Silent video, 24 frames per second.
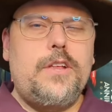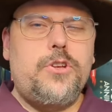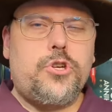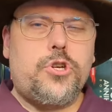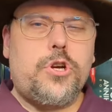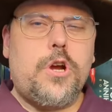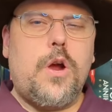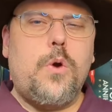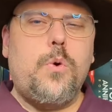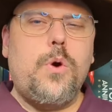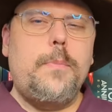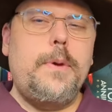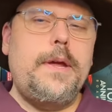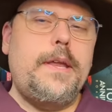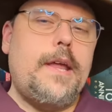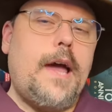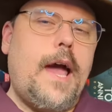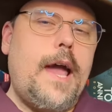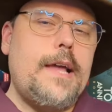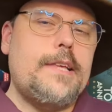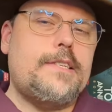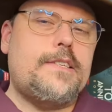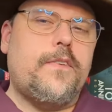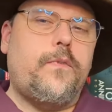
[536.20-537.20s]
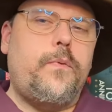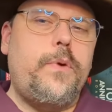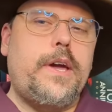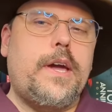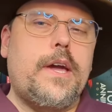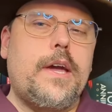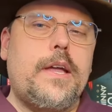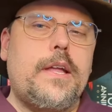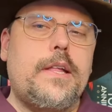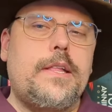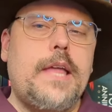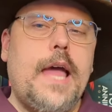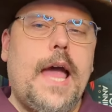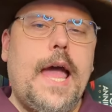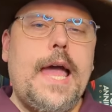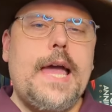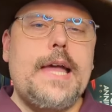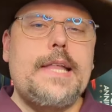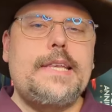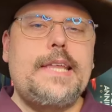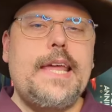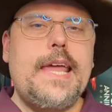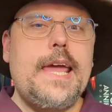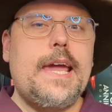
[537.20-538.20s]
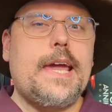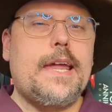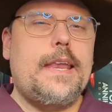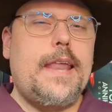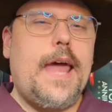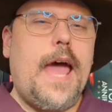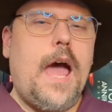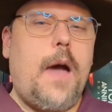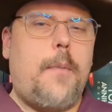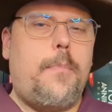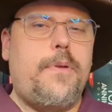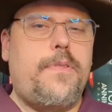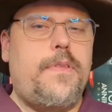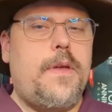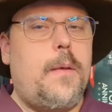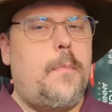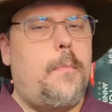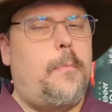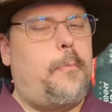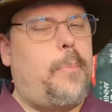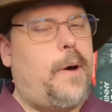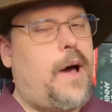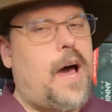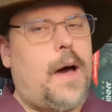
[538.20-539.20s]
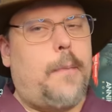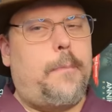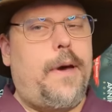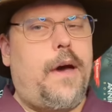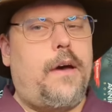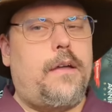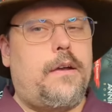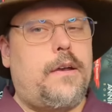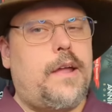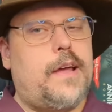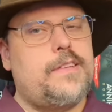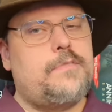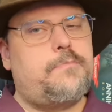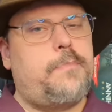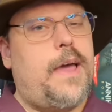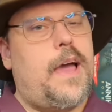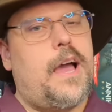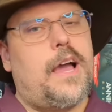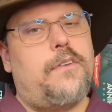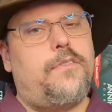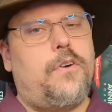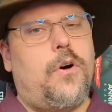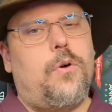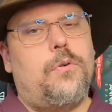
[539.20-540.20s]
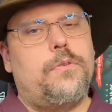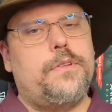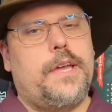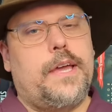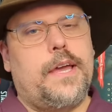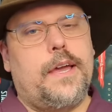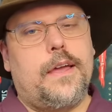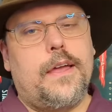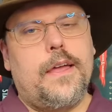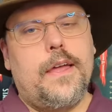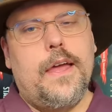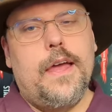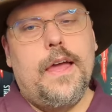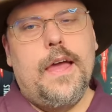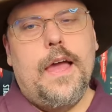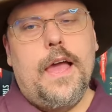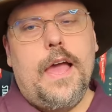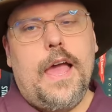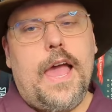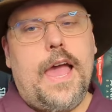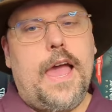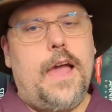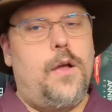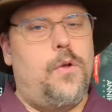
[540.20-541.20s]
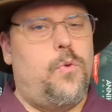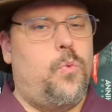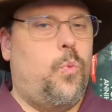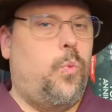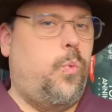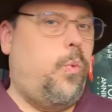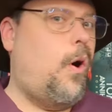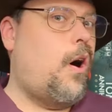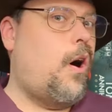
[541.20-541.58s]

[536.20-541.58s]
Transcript: It sure would be nice if we could take a nap and then pop out a nice bag of holding and